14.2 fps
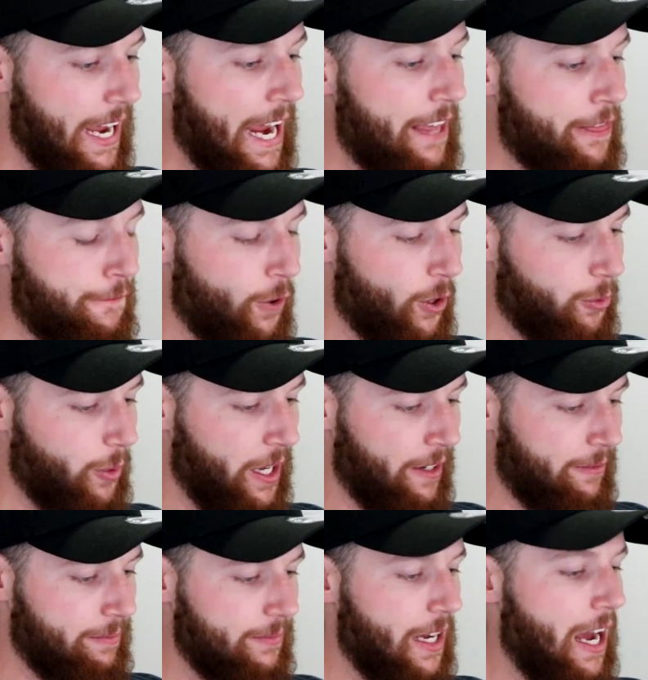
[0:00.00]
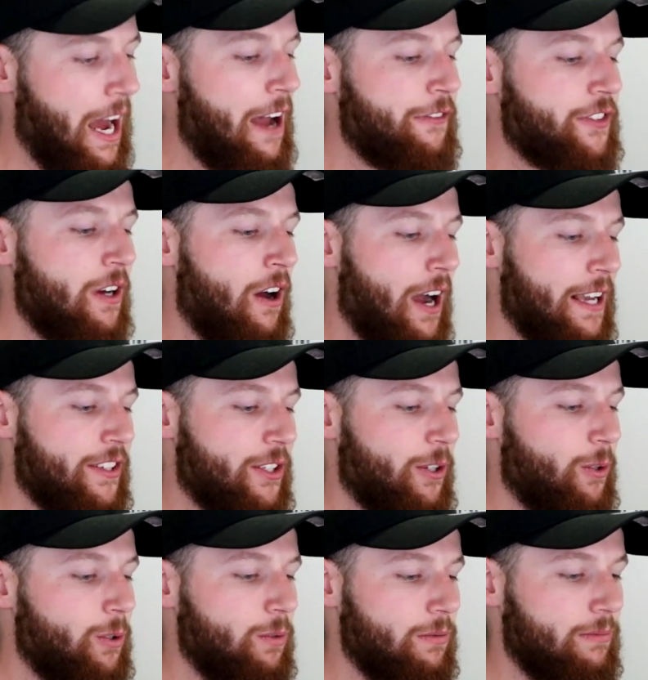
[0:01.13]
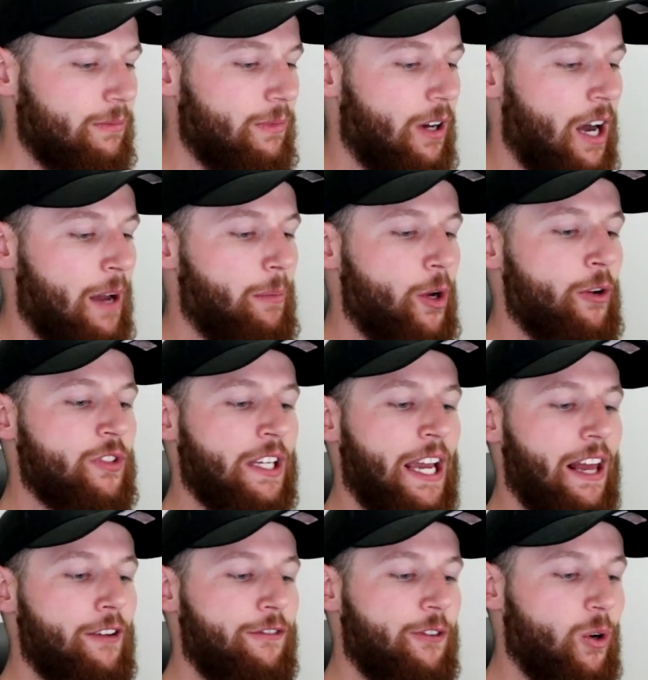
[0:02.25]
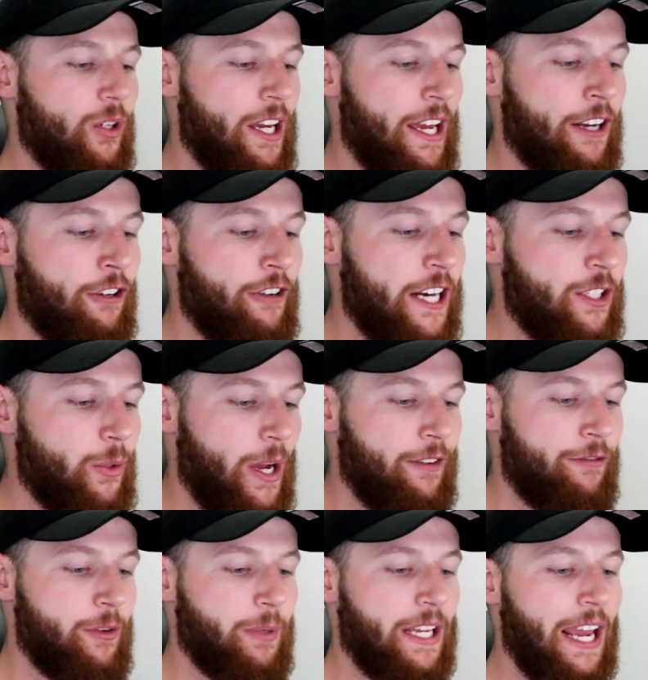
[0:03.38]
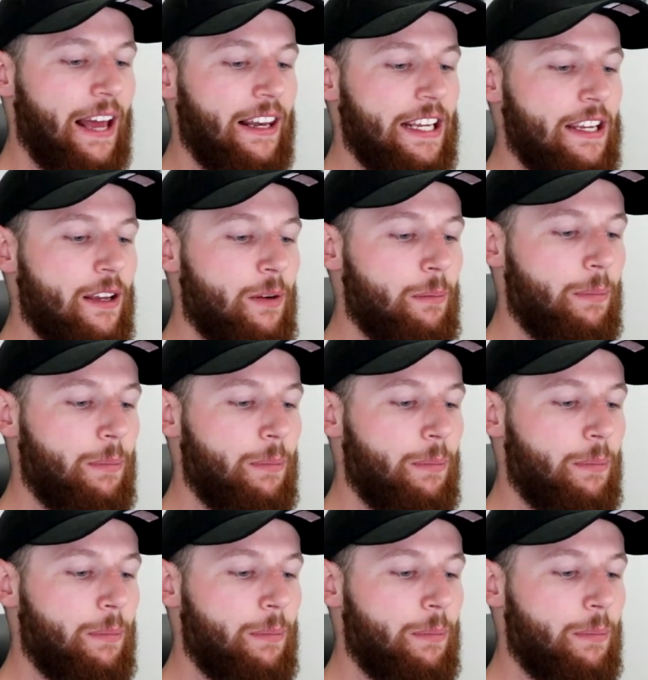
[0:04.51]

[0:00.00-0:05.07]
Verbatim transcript: And the fourth one. After high school, I moved to California and graduated from Cali